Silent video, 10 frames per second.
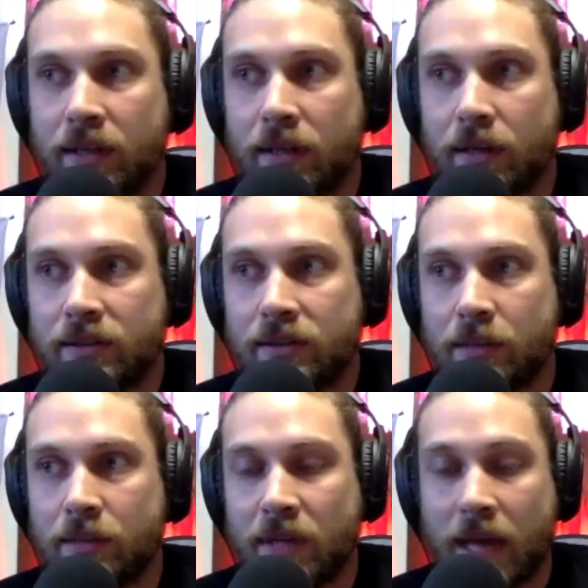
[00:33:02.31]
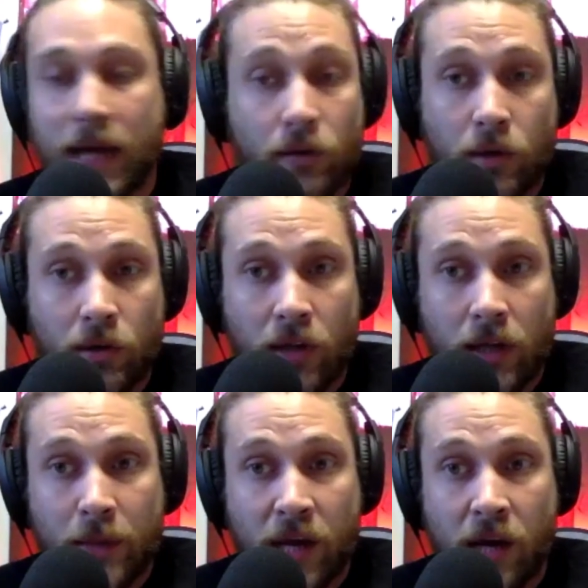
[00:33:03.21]
Something I don't know a lot
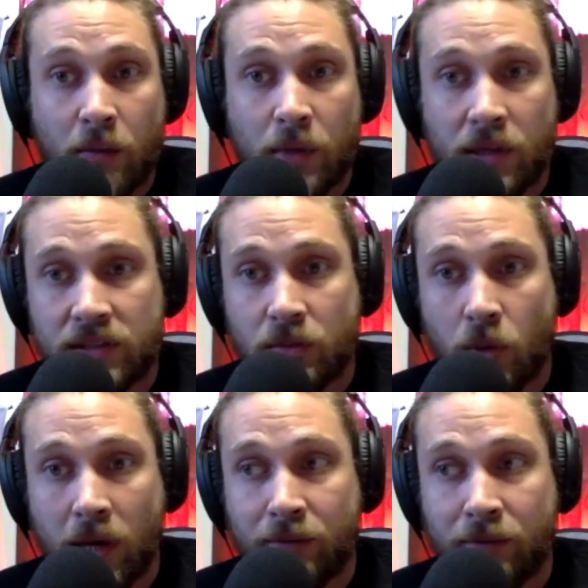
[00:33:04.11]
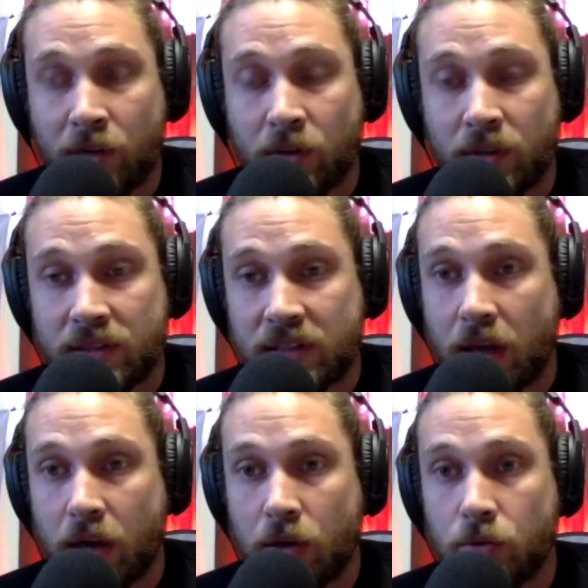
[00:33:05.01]
about, but just what I've dealt with as a
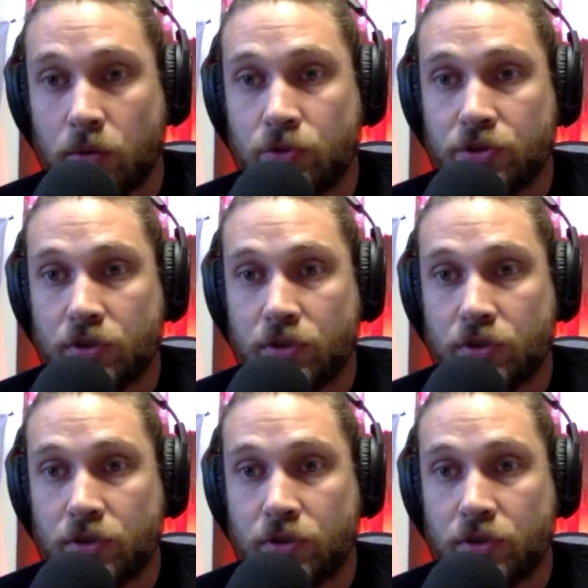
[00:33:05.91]
coach